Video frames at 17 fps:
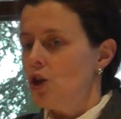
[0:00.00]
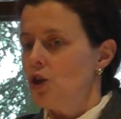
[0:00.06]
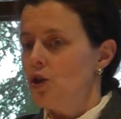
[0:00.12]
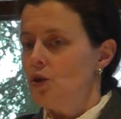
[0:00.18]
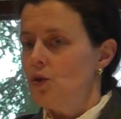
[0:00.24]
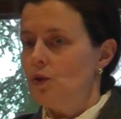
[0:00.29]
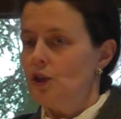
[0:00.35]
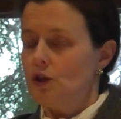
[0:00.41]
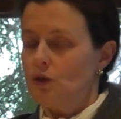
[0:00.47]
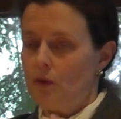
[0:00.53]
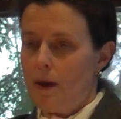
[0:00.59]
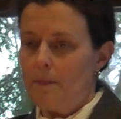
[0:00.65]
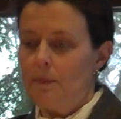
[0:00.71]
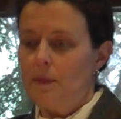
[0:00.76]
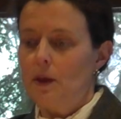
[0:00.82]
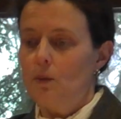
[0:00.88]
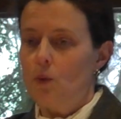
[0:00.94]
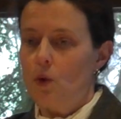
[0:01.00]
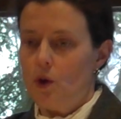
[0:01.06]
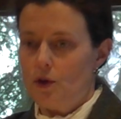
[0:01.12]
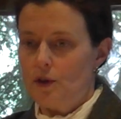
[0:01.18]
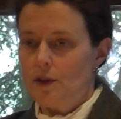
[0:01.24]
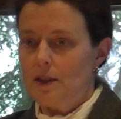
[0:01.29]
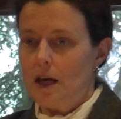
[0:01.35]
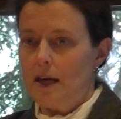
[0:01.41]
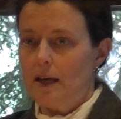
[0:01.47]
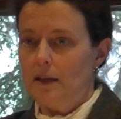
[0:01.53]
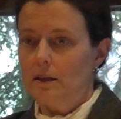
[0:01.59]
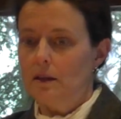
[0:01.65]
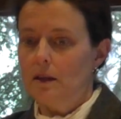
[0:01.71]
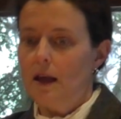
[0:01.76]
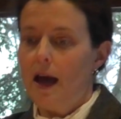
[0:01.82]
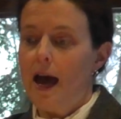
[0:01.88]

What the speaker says: you disrupt the water cycle,